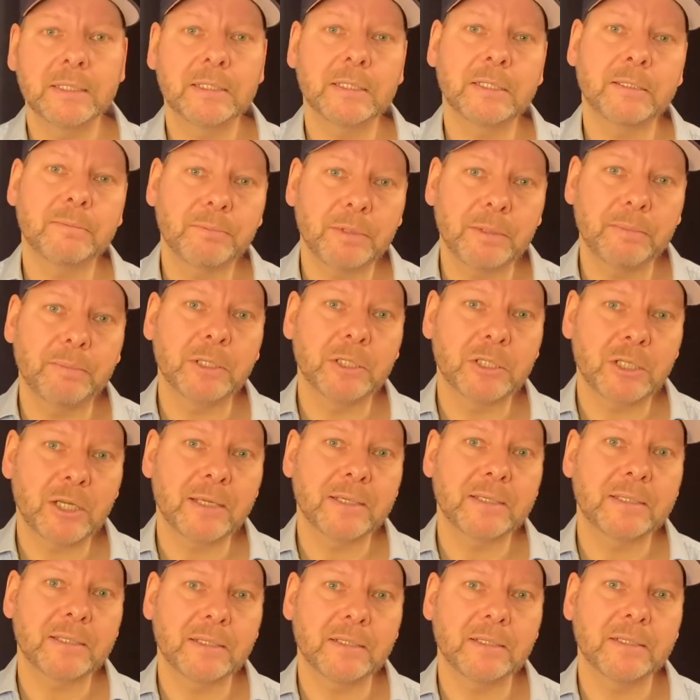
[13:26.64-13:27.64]
these people
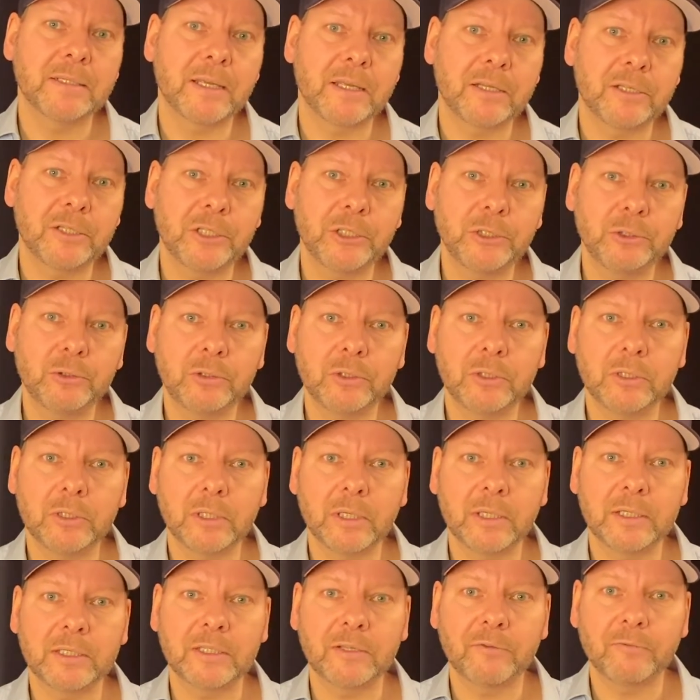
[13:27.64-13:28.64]
just did their
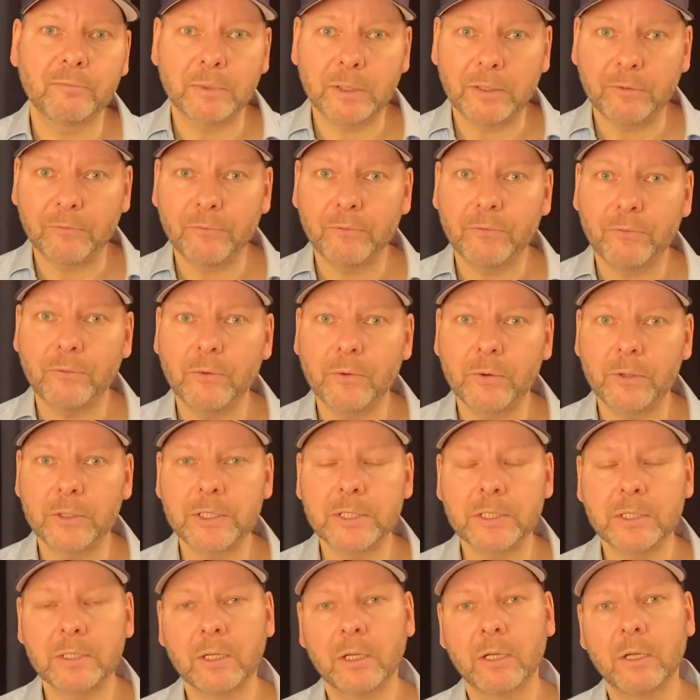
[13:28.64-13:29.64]
duty and they've been
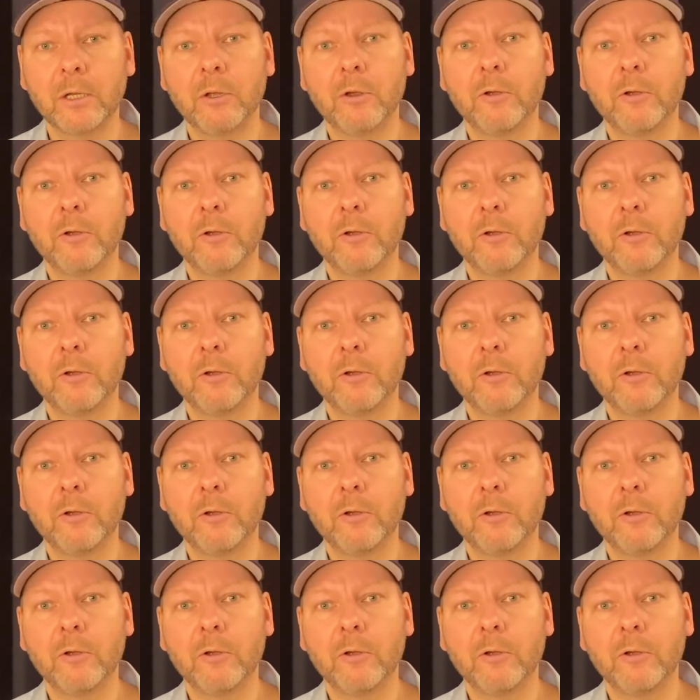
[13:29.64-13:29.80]
forced